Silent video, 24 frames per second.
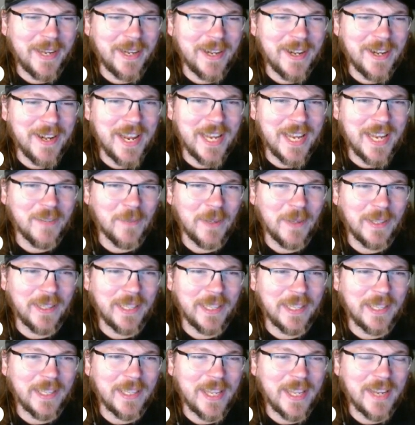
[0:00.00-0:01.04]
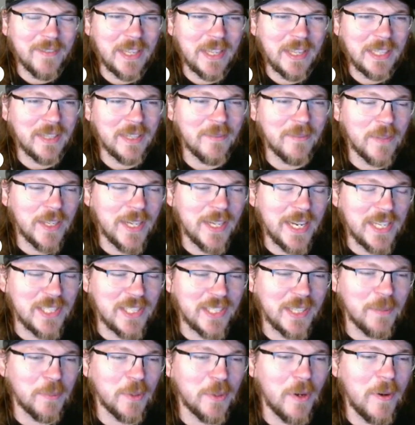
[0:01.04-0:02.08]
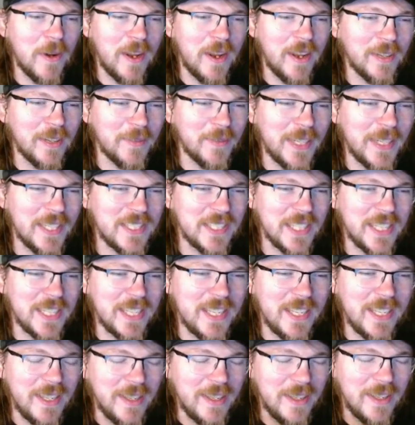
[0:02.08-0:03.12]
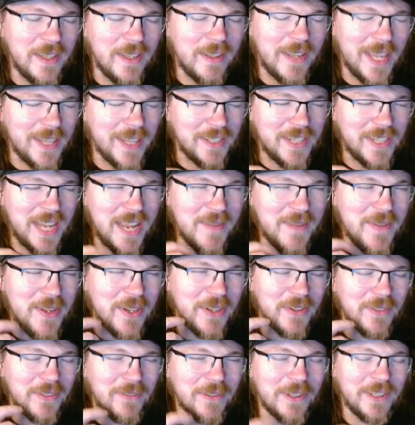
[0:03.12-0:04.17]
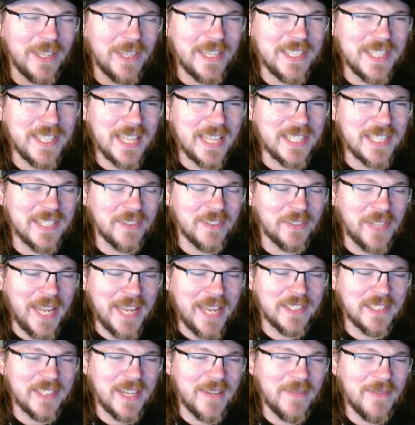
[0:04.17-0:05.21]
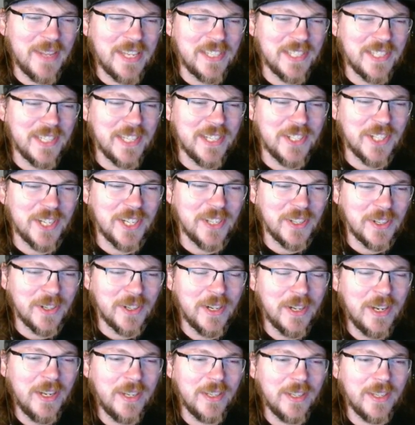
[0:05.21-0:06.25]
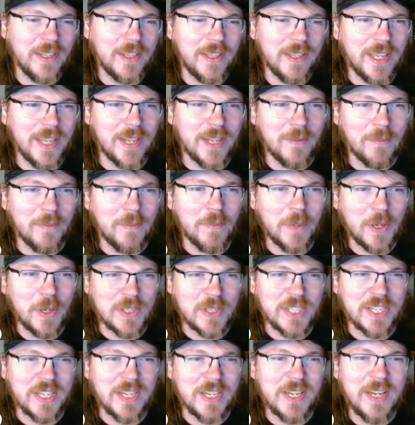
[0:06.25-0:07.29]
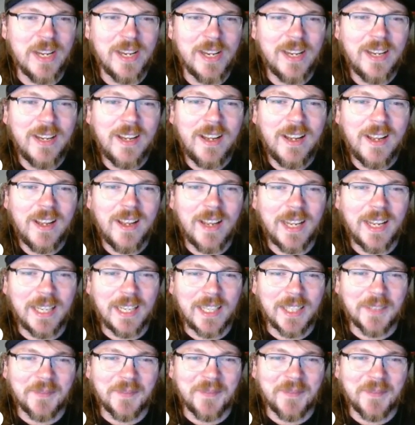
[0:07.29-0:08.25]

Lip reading: to Nick, but like and they have like the nice like bro hug, but it's like at the time you don't realize that's their last time they see each other in person. Um,